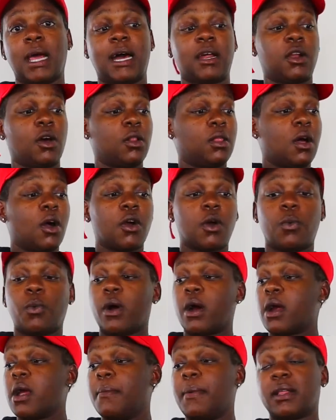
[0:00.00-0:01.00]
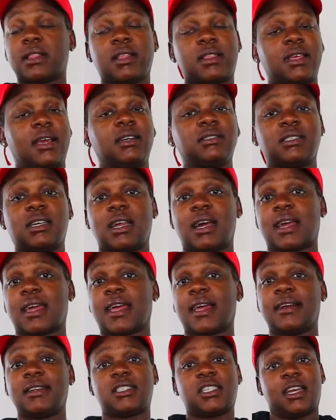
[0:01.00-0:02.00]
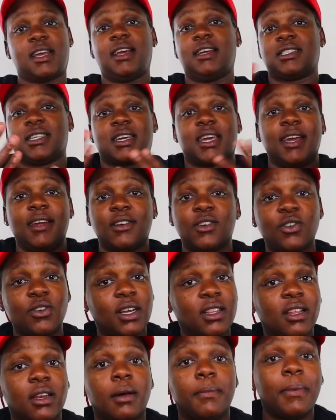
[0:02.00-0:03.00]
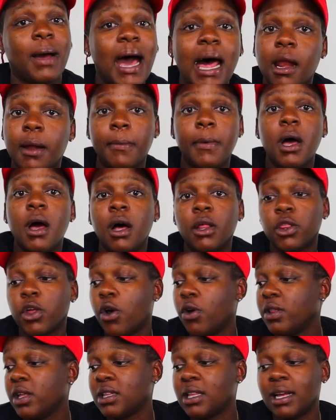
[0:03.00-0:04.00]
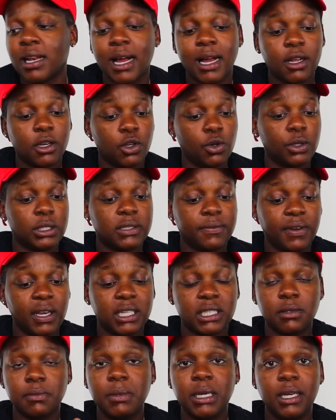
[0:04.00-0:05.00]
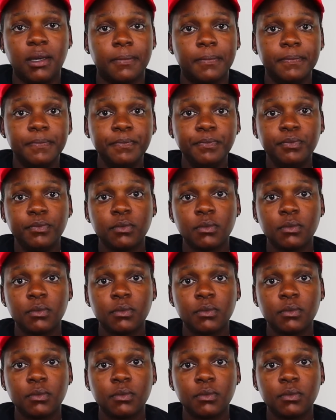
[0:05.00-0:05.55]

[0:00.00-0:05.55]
I no longer worry about the things that I can't change. I can't do nothing about them. The only thing I can do is fix me.